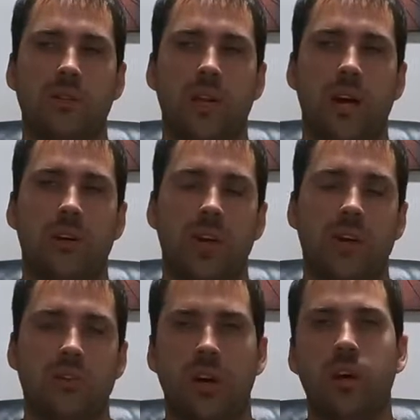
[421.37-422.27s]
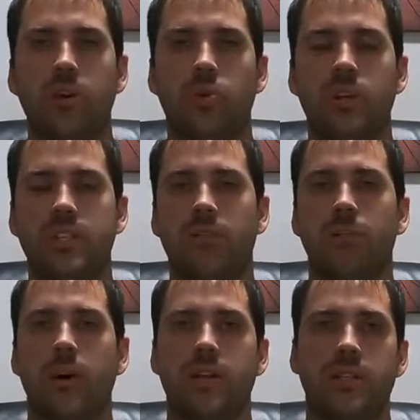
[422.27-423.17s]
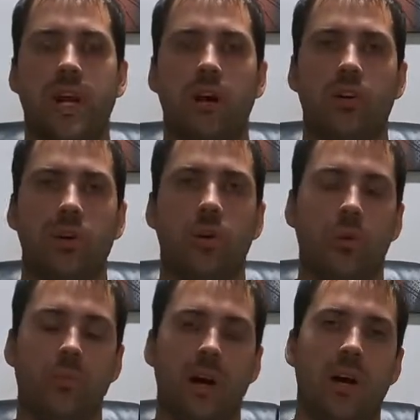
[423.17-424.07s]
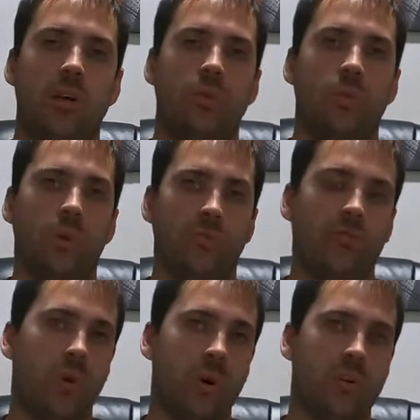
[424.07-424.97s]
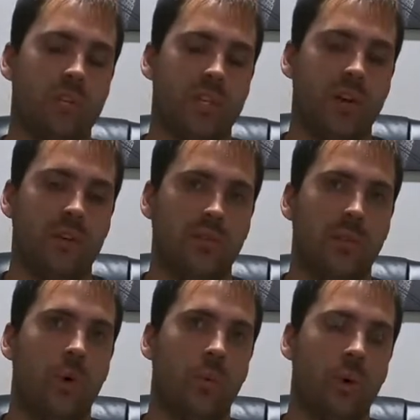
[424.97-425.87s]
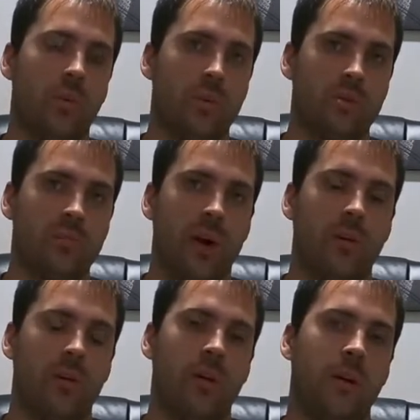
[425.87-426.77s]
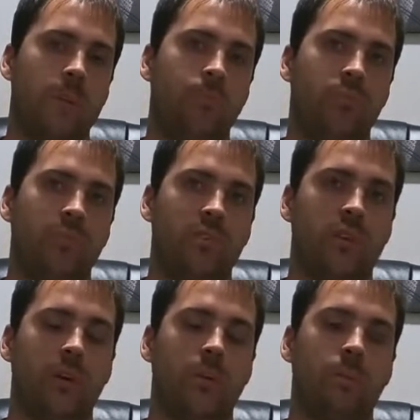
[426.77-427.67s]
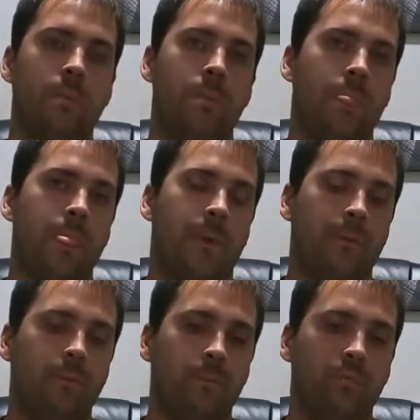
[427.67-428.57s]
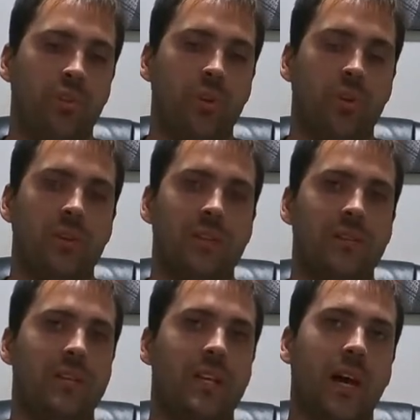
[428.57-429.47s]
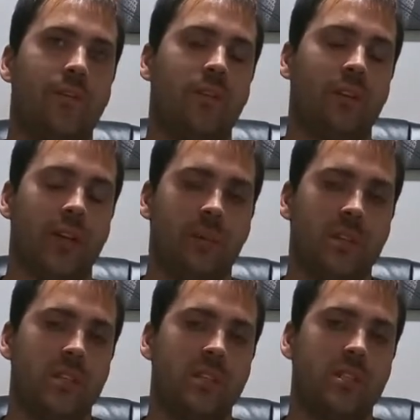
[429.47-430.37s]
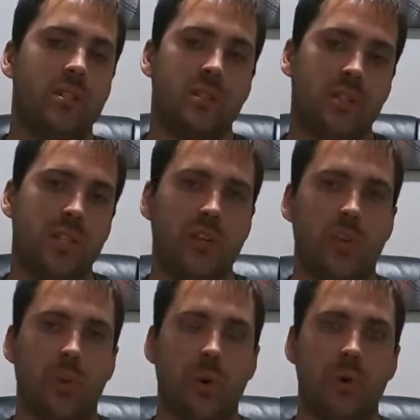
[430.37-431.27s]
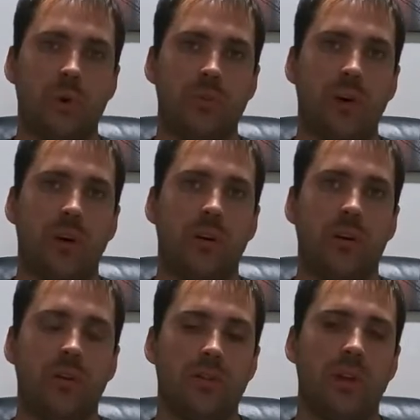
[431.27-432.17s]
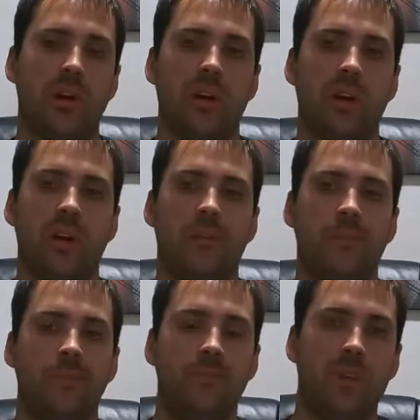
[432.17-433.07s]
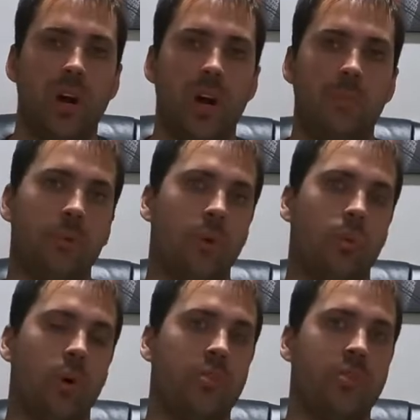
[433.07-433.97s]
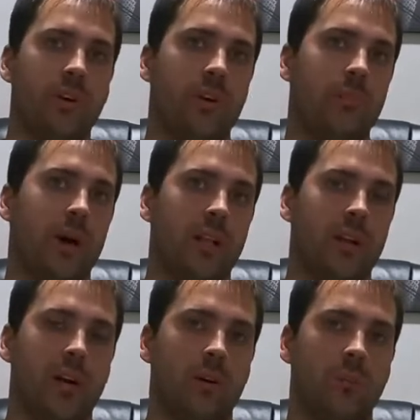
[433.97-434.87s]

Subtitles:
hour. Yeah, it was 127 miles an hour in a quarter mile with 474 wheel horsepower. So you can definitely, I mean, 600 wheel horsepower, you're talking upper 130 mile an hour